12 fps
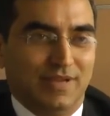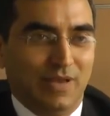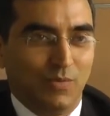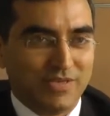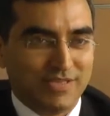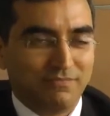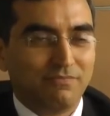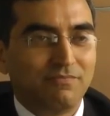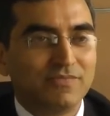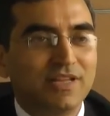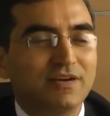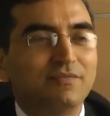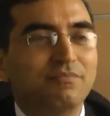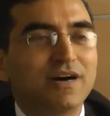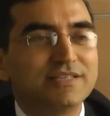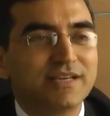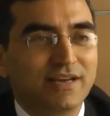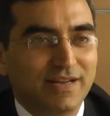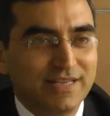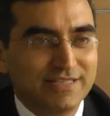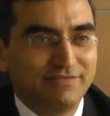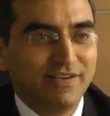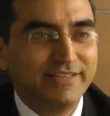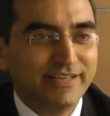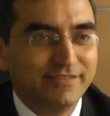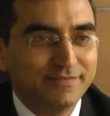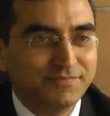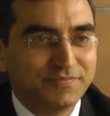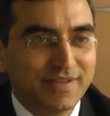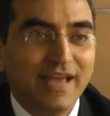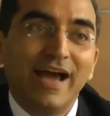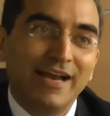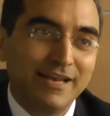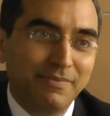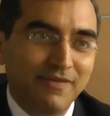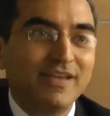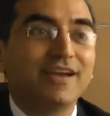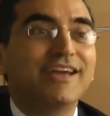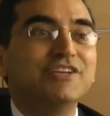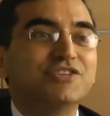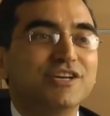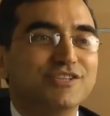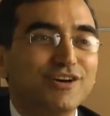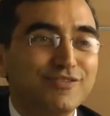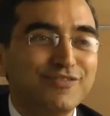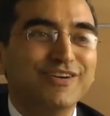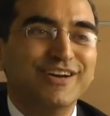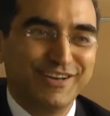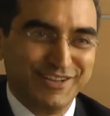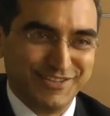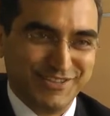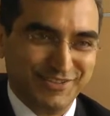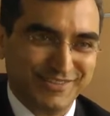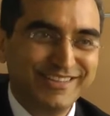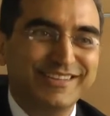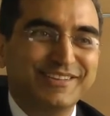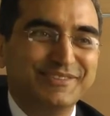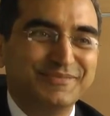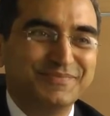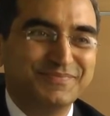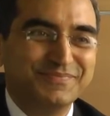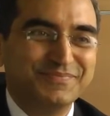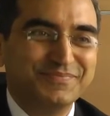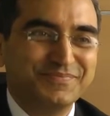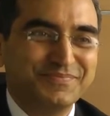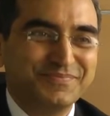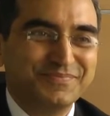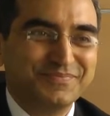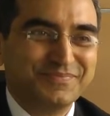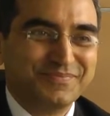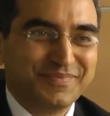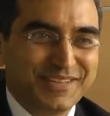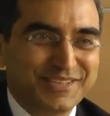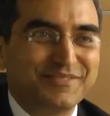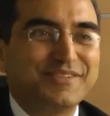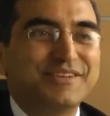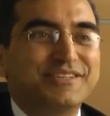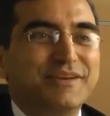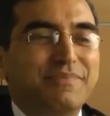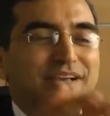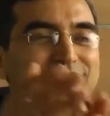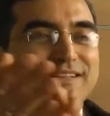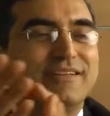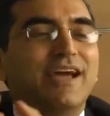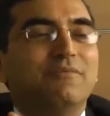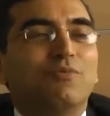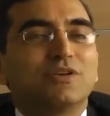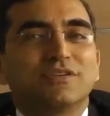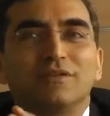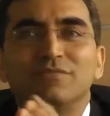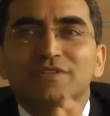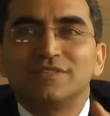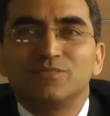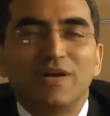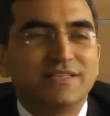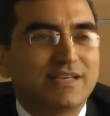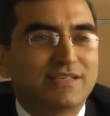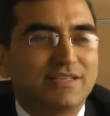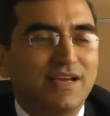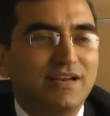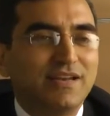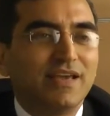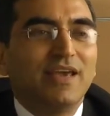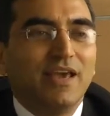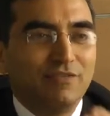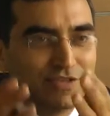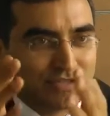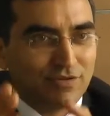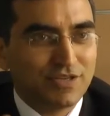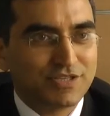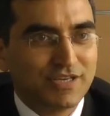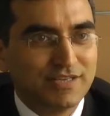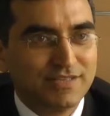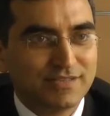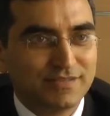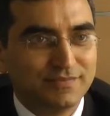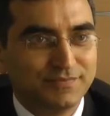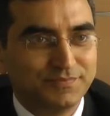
Once the merger is effective, I end up having again shares of Jyoti. So the share price at that time was almost 160.80. We sold the shares